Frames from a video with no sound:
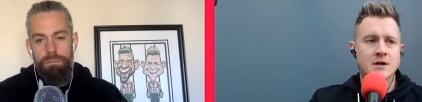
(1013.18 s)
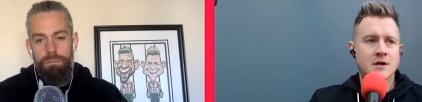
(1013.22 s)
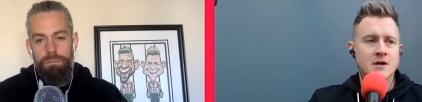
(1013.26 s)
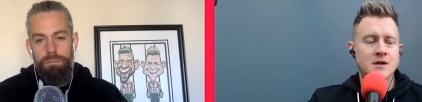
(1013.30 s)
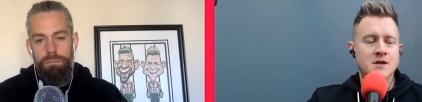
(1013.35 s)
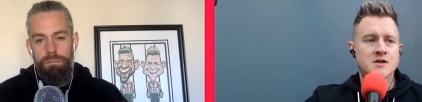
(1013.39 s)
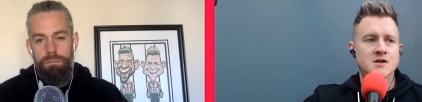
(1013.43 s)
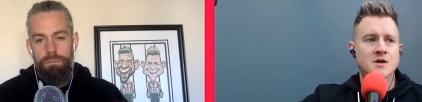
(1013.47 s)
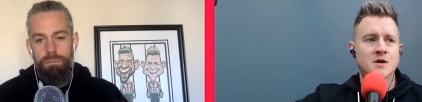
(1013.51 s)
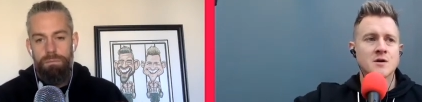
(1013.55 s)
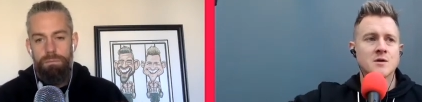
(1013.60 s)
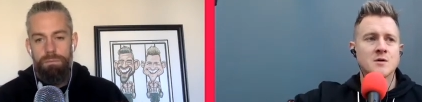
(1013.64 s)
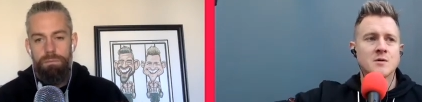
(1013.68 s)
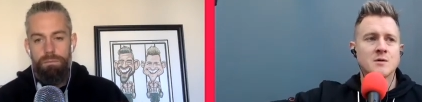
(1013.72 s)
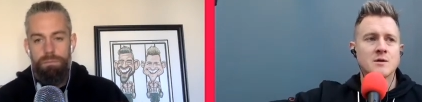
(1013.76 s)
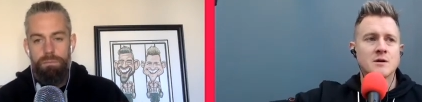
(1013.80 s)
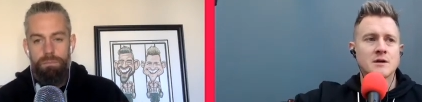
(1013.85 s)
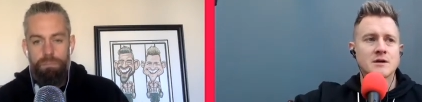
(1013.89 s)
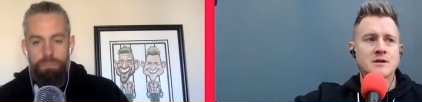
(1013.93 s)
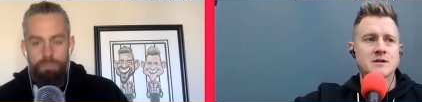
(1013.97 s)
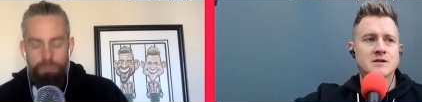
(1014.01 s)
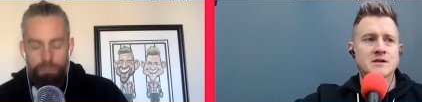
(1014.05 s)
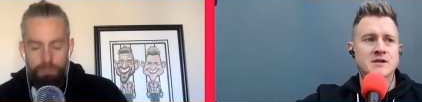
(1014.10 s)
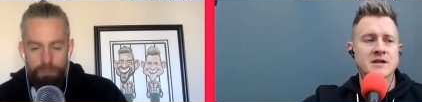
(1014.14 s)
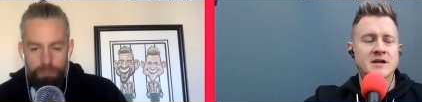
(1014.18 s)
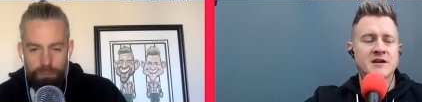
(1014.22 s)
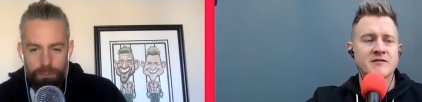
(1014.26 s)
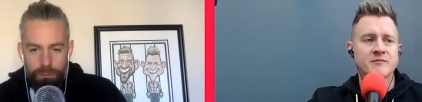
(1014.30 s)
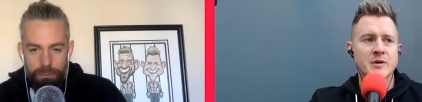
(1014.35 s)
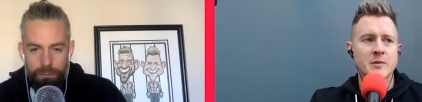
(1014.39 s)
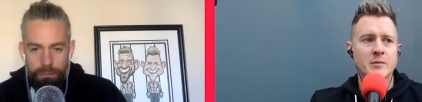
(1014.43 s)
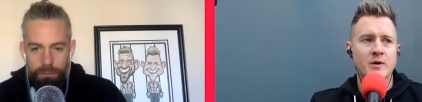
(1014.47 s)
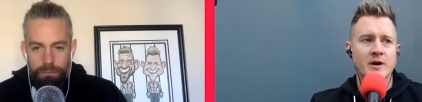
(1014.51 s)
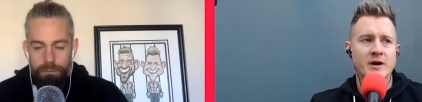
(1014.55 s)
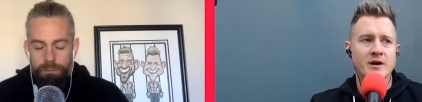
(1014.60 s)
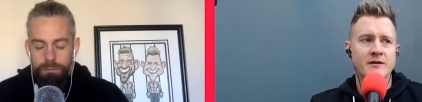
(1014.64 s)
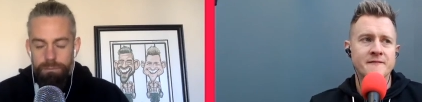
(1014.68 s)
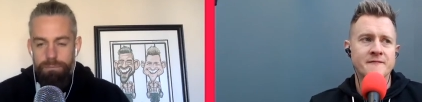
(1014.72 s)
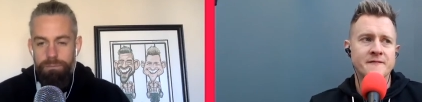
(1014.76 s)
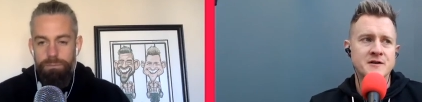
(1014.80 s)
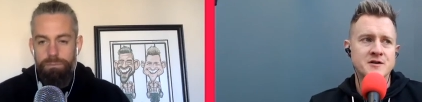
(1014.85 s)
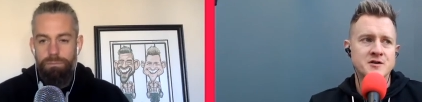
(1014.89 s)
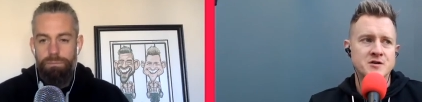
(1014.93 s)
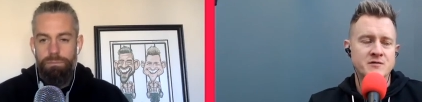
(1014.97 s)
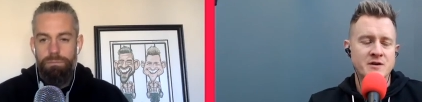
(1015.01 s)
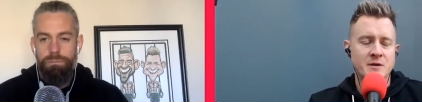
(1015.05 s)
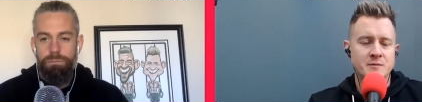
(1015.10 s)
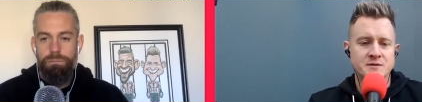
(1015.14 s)
Speaker 1: So to give people like a
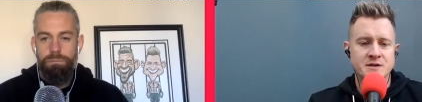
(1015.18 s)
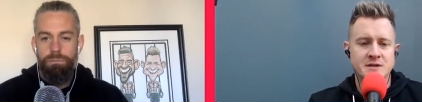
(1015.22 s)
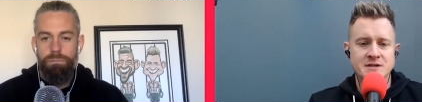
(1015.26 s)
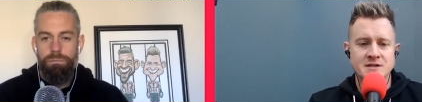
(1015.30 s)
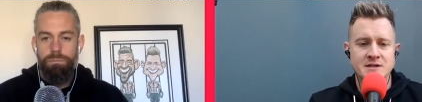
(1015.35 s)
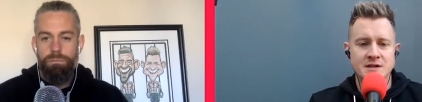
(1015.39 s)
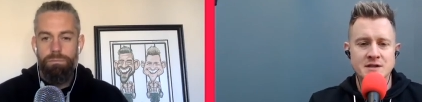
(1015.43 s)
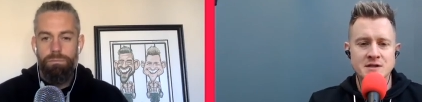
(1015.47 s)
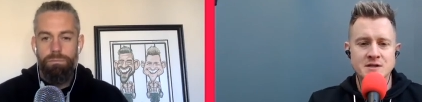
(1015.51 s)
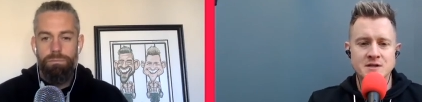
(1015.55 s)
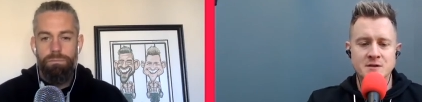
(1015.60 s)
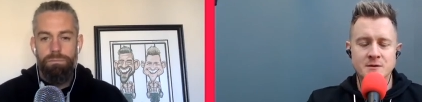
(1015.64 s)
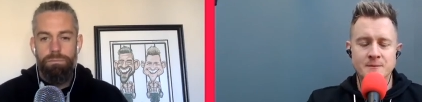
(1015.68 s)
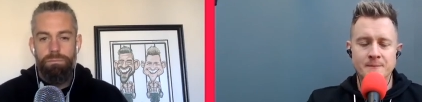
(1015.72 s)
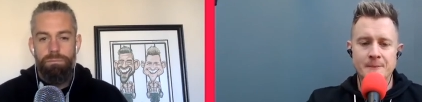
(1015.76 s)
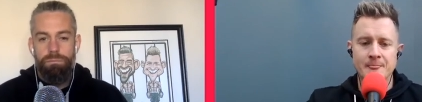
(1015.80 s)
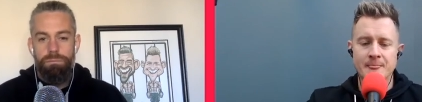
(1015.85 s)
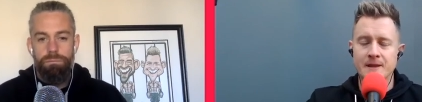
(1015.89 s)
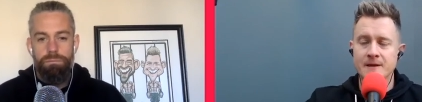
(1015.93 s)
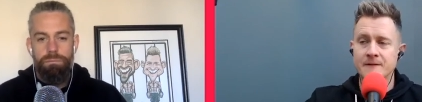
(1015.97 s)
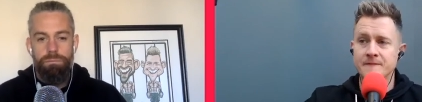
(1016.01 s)
visual representation,